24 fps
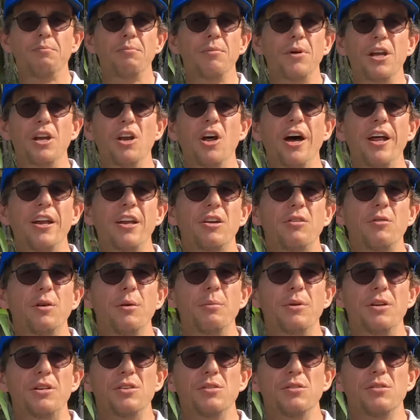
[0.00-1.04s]
Enlightened
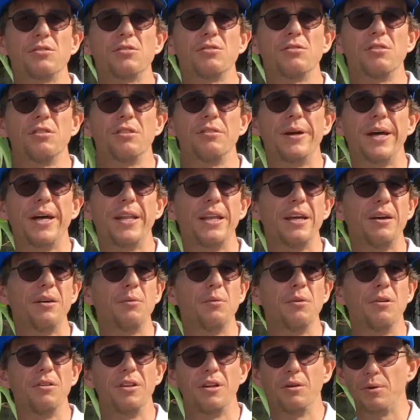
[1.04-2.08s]
equipment talks all about
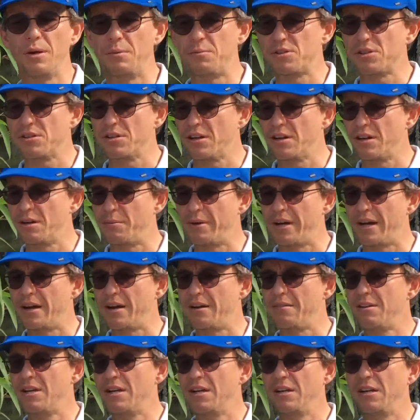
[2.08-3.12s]
on their website
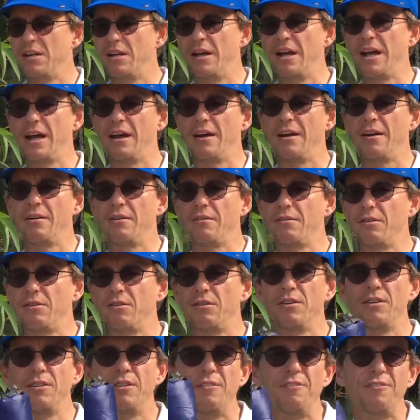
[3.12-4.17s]
about, you know, how
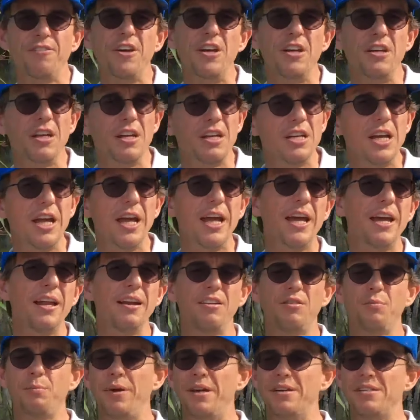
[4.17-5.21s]
your feet and your head,
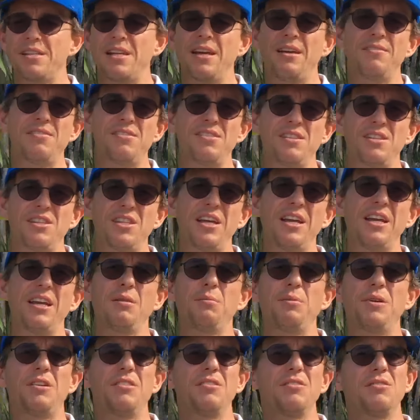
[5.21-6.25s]
it's best to have synthetic
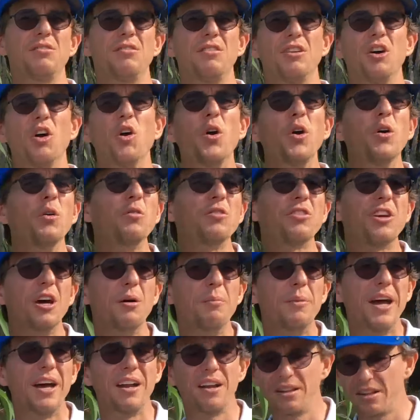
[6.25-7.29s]
because all the oils
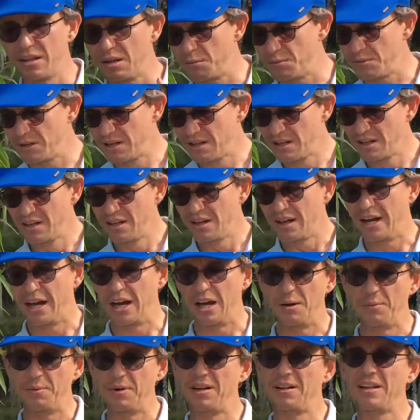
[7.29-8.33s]
come out of them,
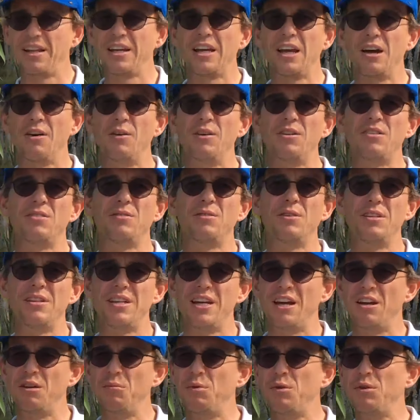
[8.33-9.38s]
and then they go into a
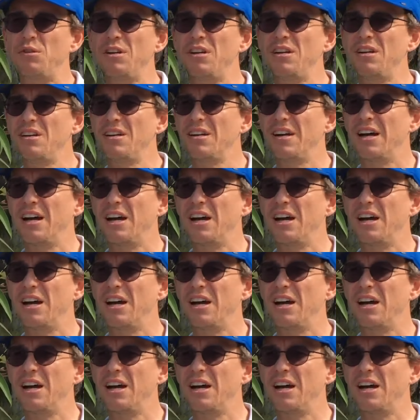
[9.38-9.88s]
down booty,